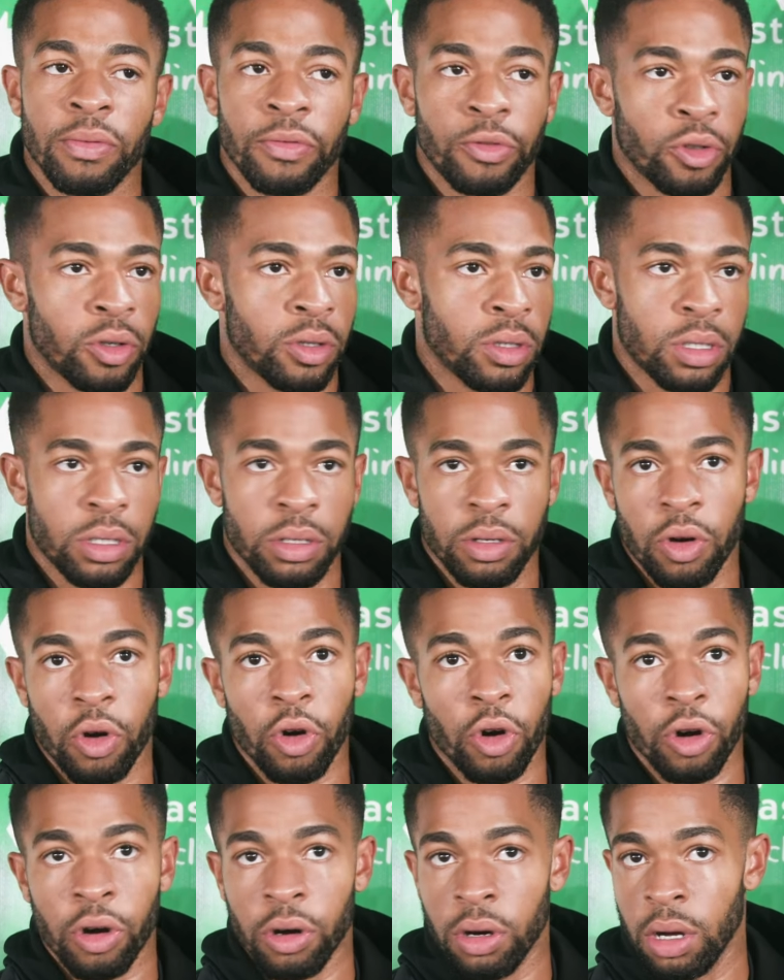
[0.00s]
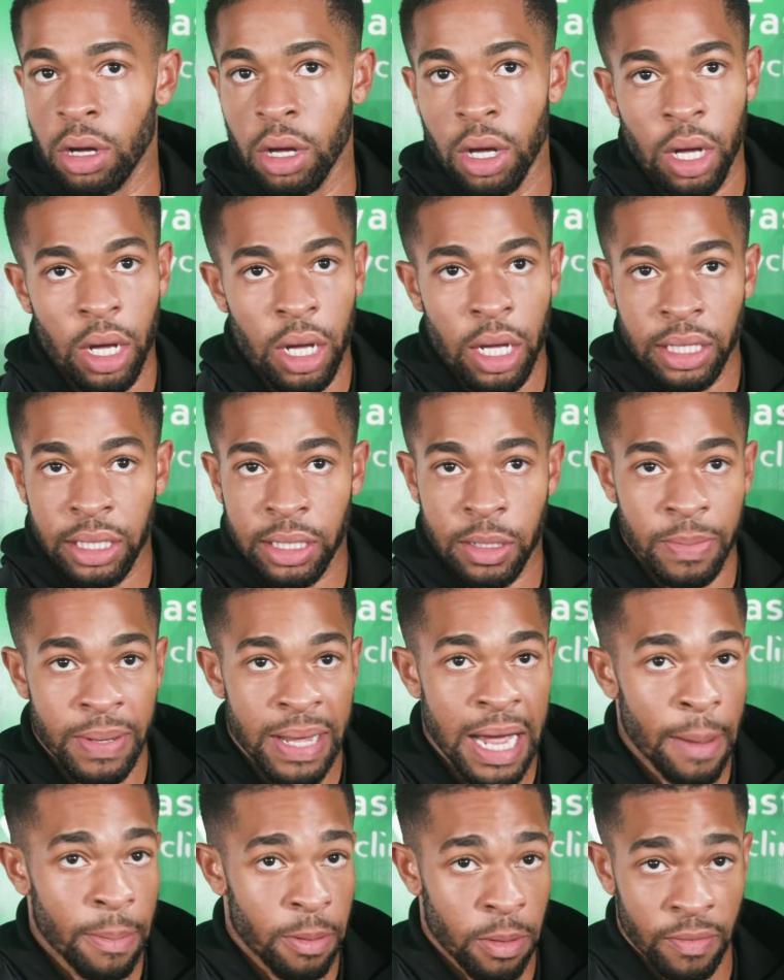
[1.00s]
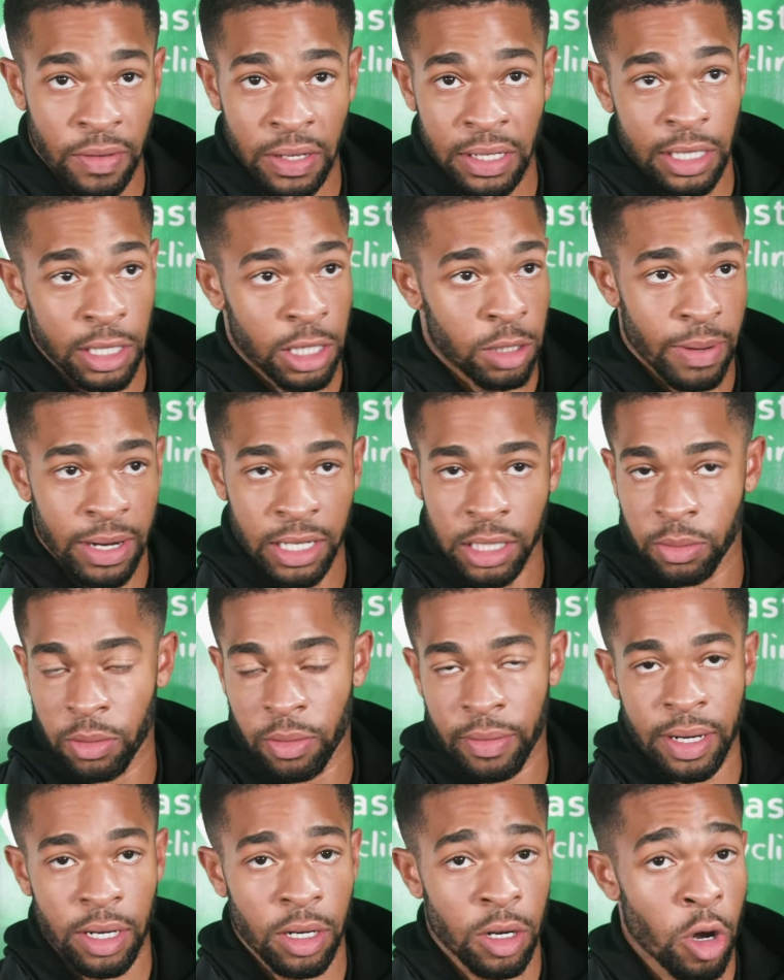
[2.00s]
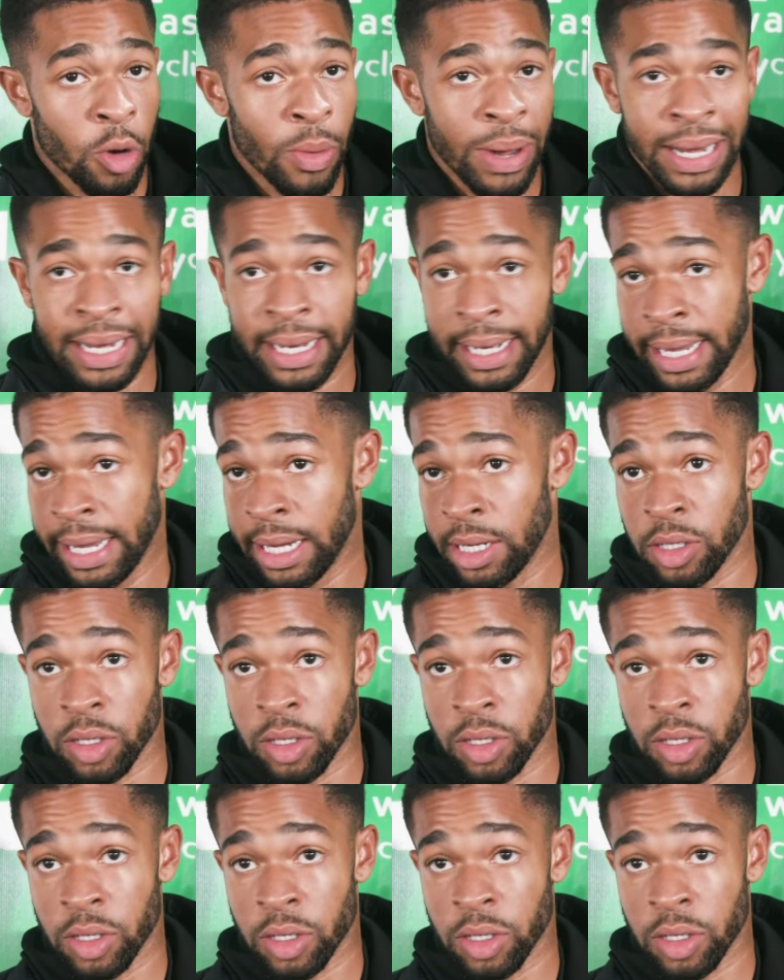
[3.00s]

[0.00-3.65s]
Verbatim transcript: with draws or to be happy with the situation we're in, nowhere near.